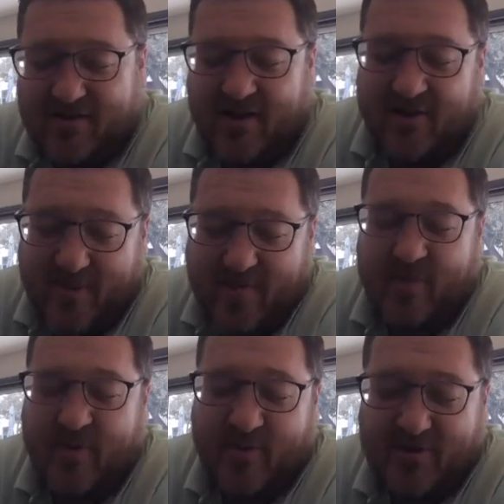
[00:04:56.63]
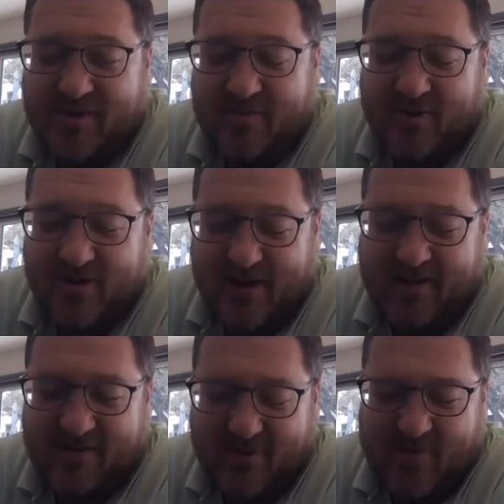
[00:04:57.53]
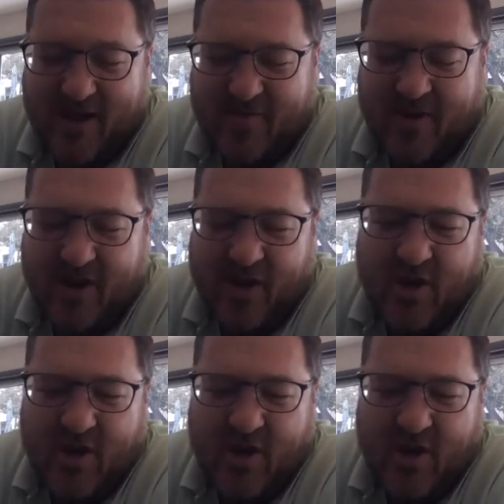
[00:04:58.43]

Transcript: So I don't know, maybe we won't see more needs to roll back, but